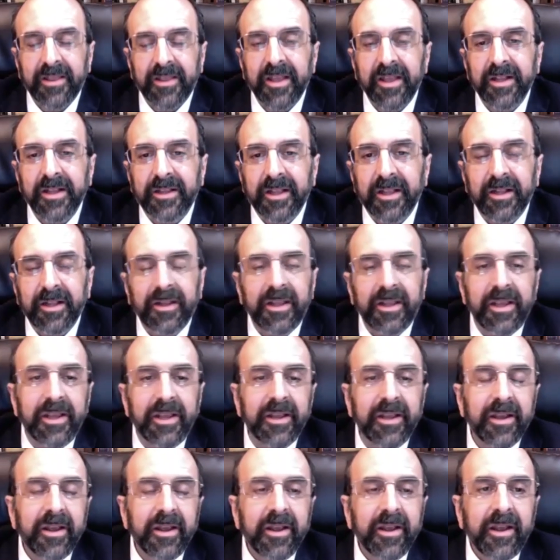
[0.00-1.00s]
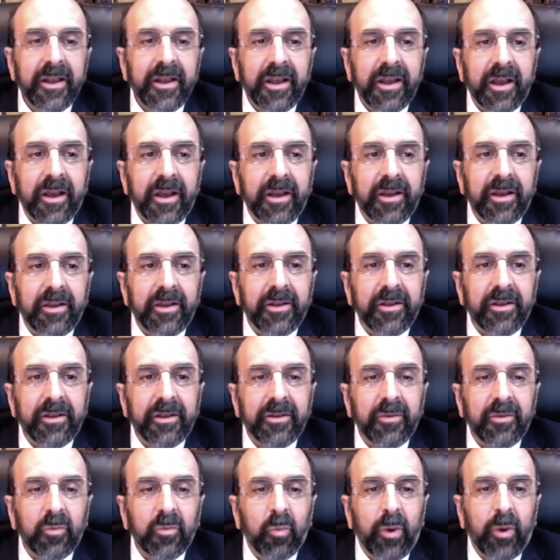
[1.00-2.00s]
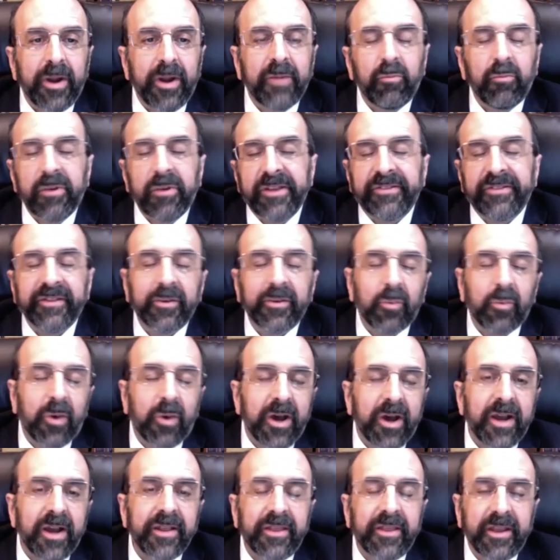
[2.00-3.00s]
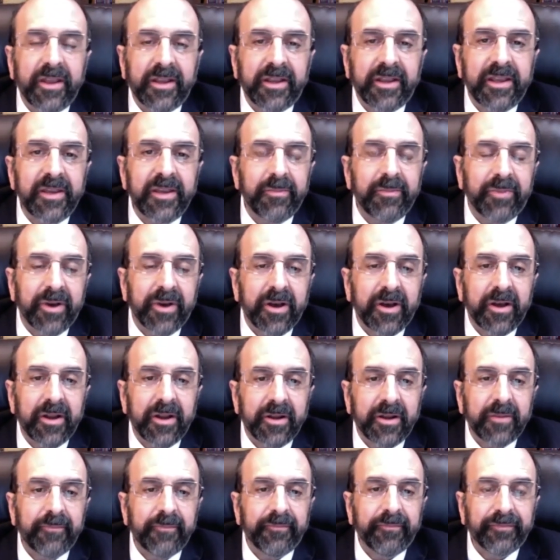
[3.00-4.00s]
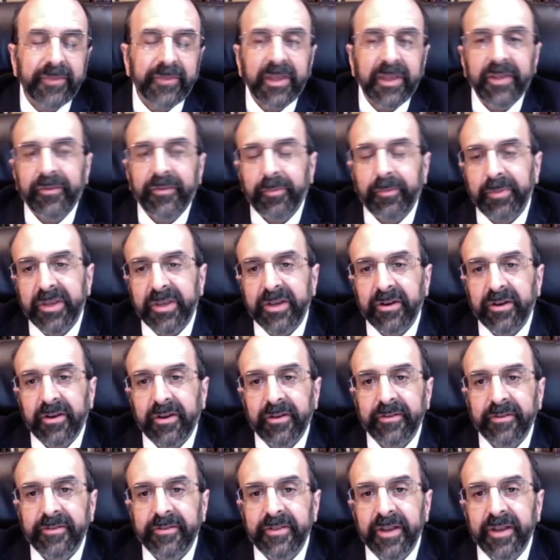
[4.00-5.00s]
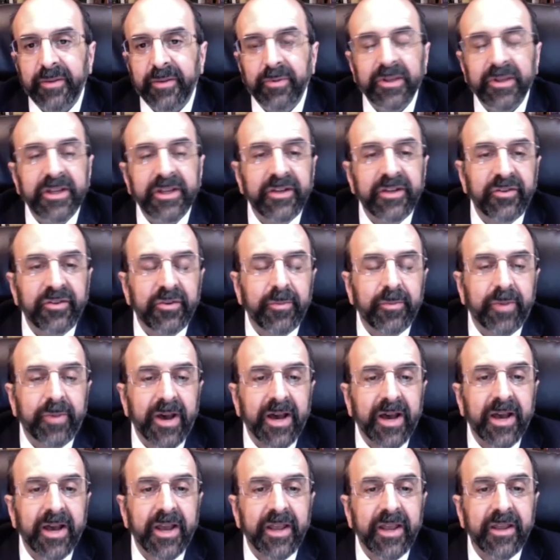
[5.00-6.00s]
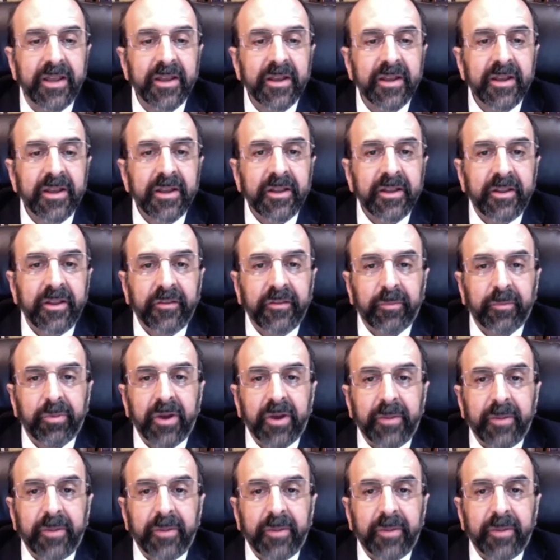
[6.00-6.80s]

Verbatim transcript: I think that the uh, one reason why they keep on is because they really do buy this